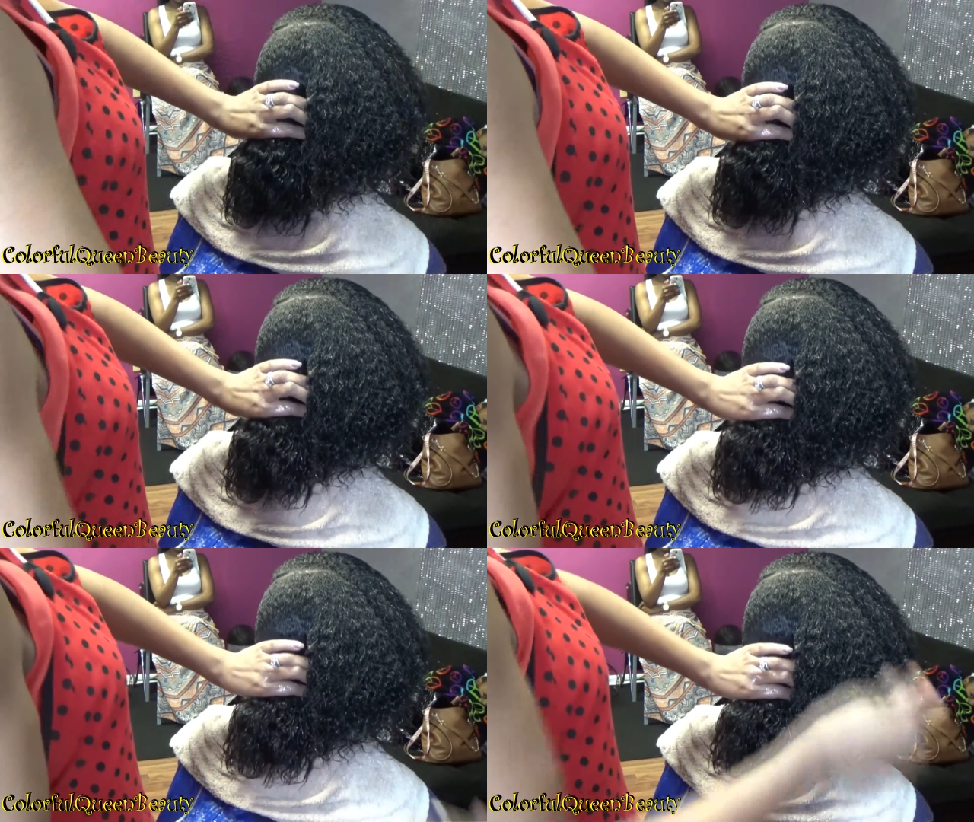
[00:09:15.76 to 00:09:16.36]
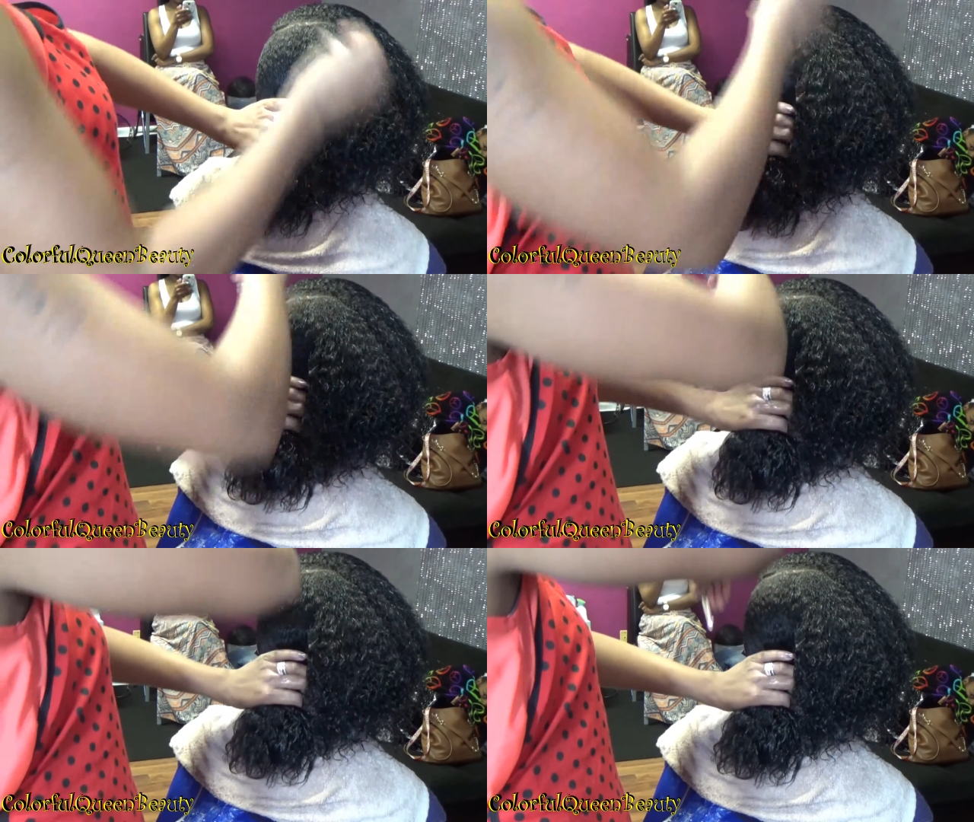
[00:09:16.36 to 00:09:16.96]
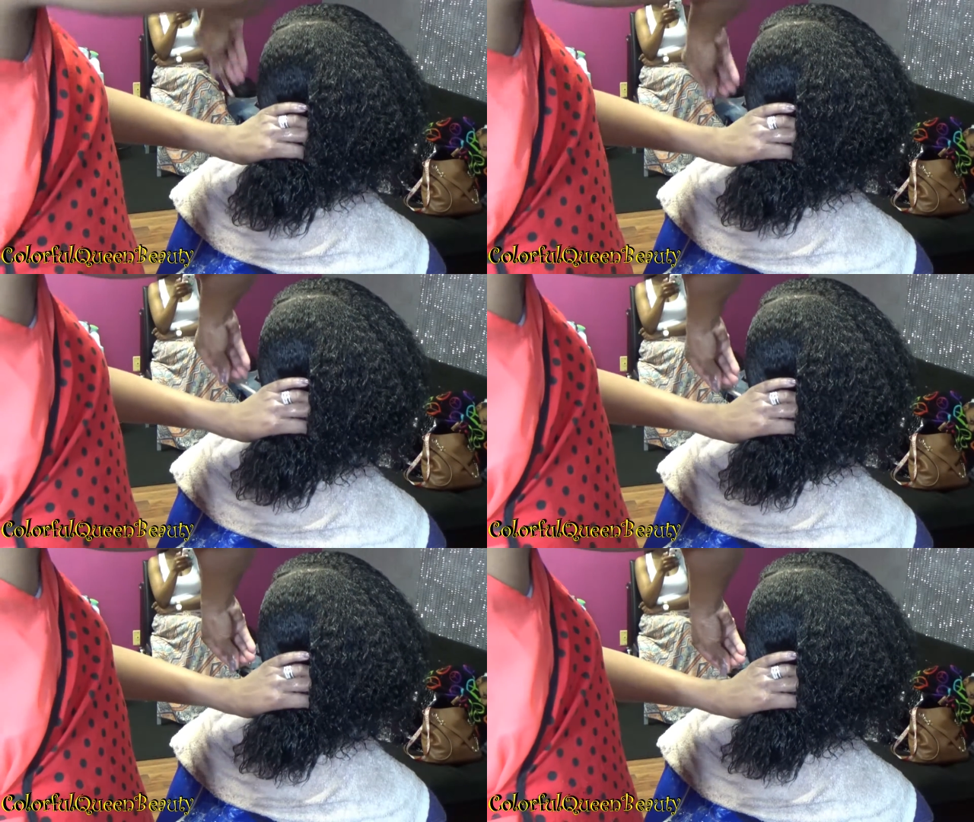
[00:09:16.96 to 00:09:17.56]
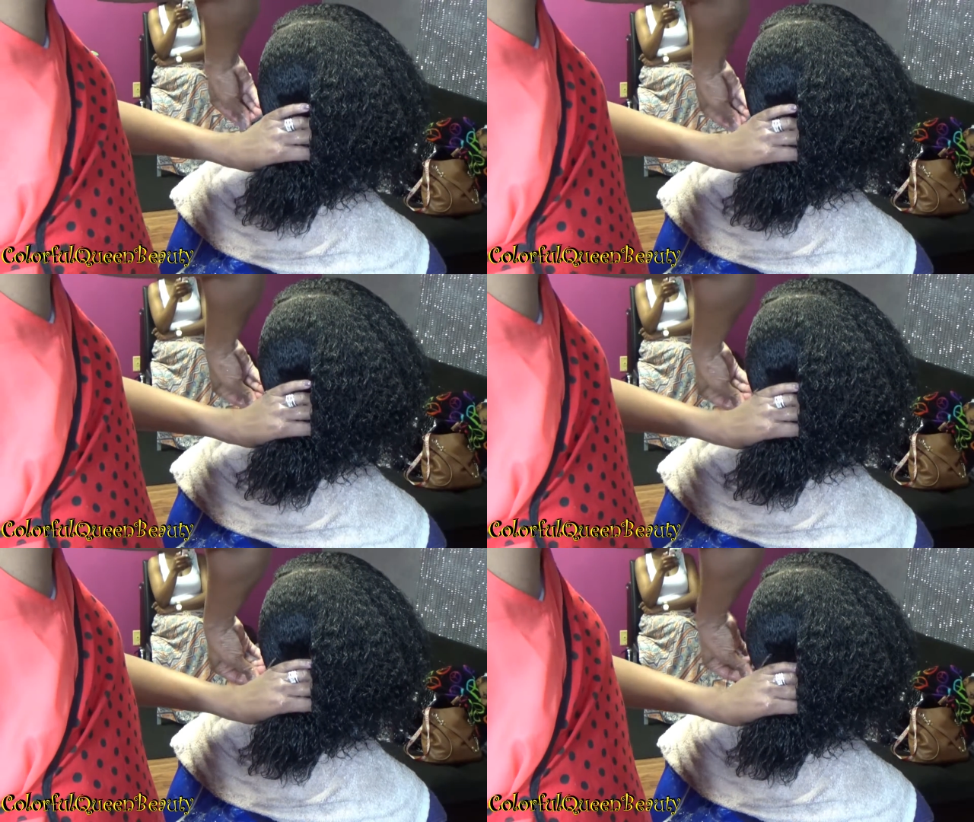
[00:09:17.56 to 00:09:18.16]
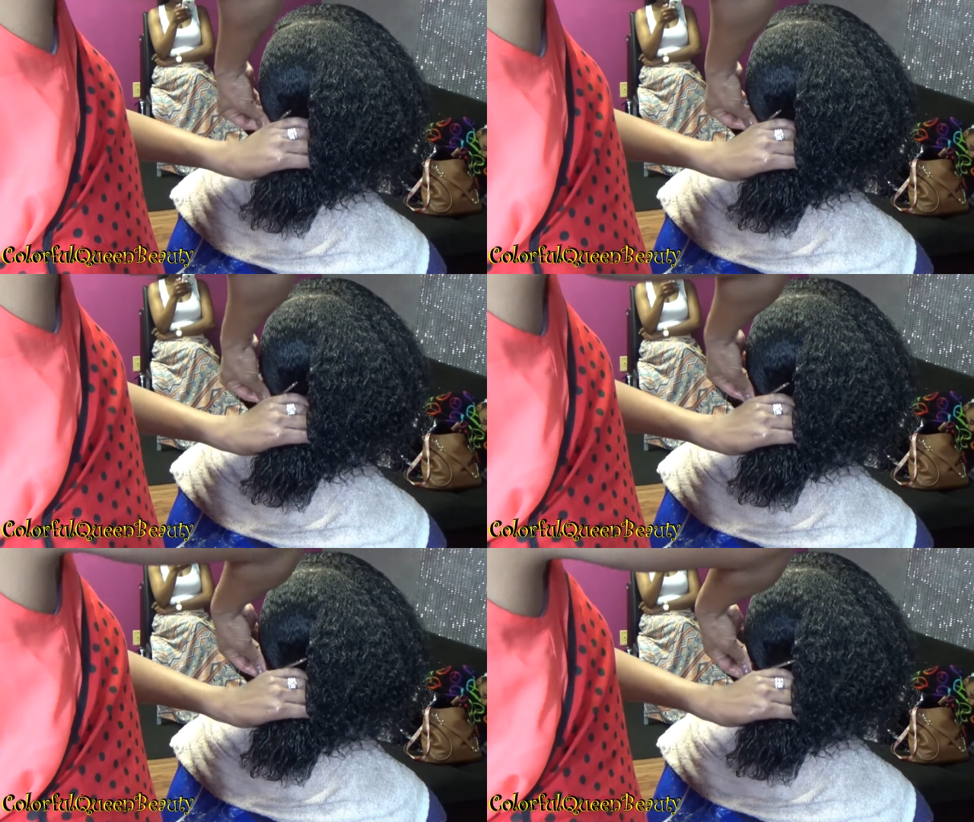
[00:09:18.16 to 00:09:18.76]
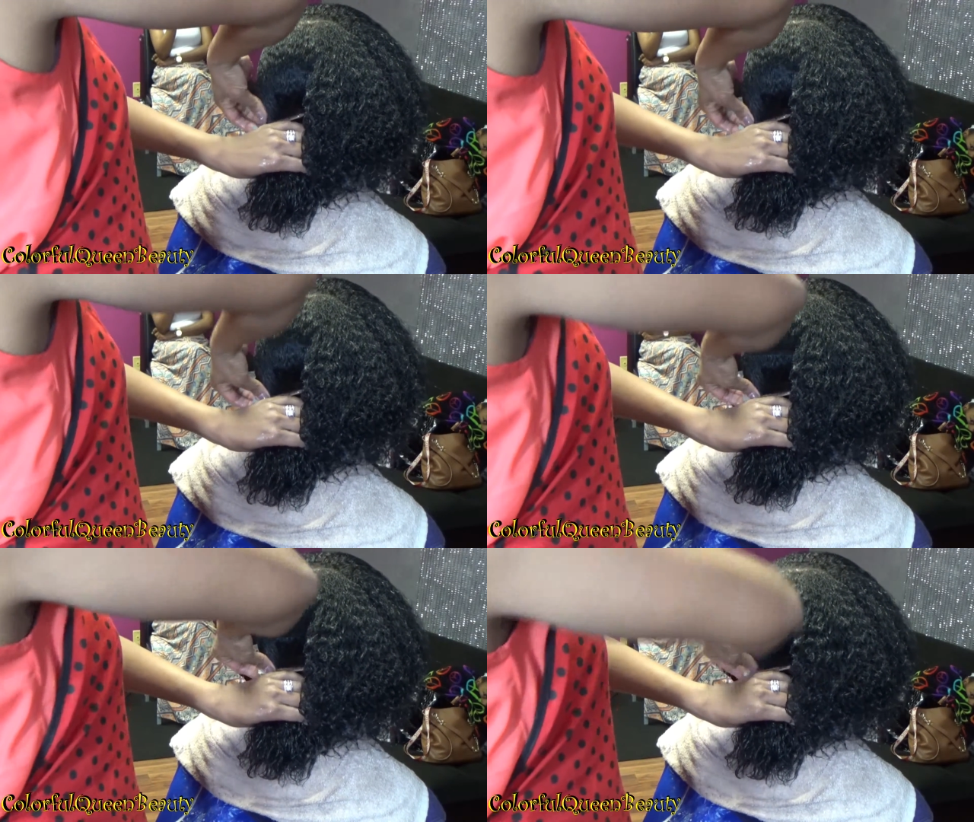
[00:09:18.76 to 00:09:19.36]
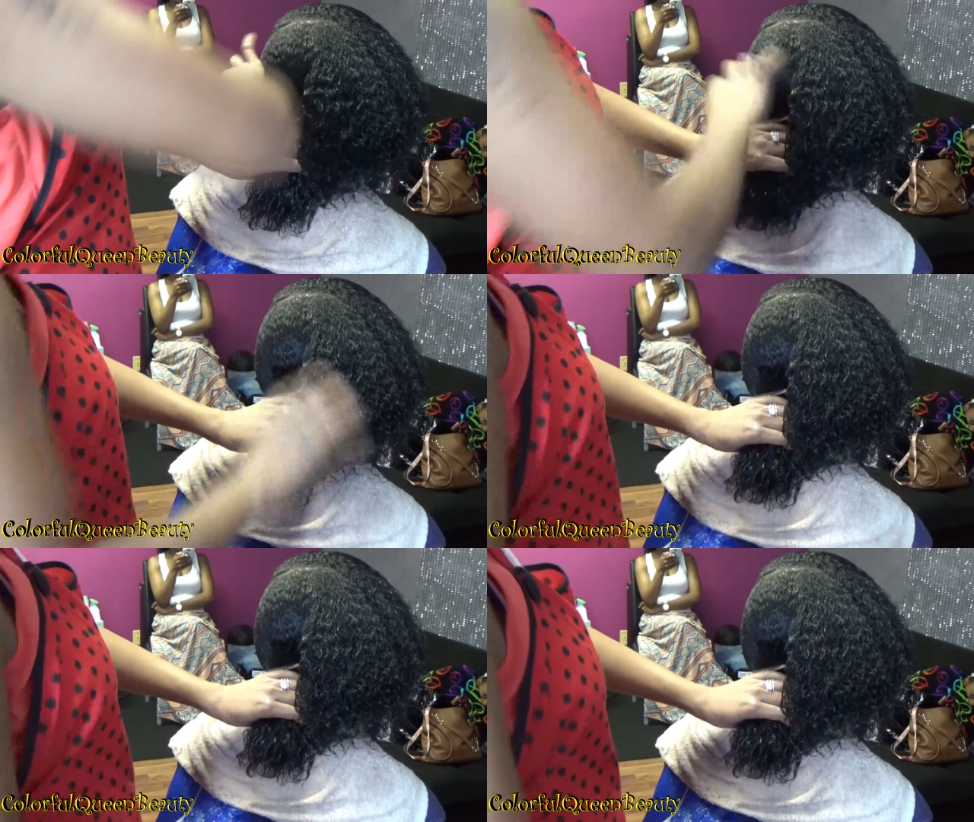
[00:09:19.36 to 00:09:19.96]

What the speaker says: No face is visible, so there are no lips to read.